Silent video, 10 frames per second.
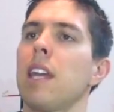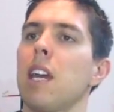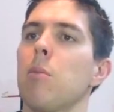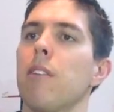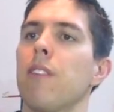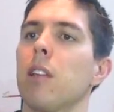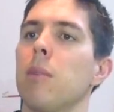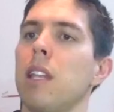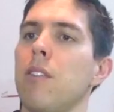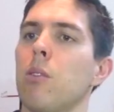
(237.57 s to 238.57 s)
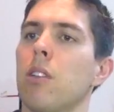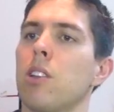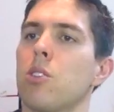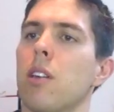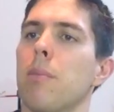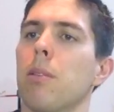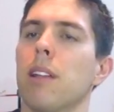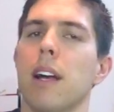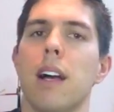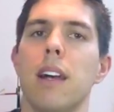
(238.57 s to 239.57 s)
and my filament, even when I try and pull
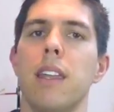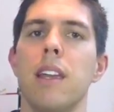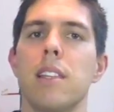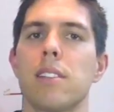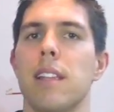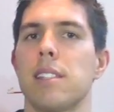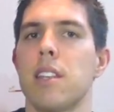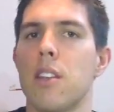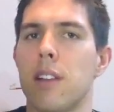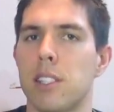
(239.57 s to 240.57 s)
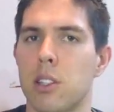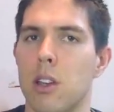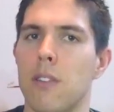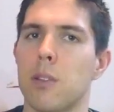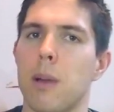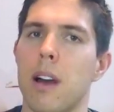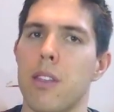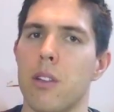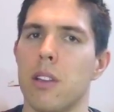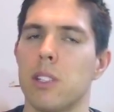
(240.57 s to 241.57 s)
it hard, still has a nice curved
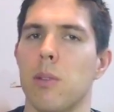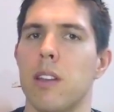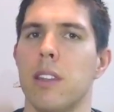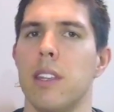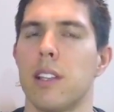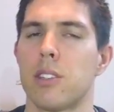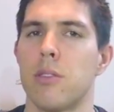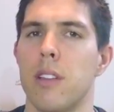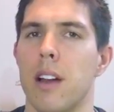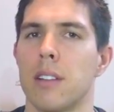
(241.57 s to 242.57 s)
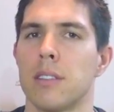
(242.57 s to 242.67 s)
path on its way to the extruder.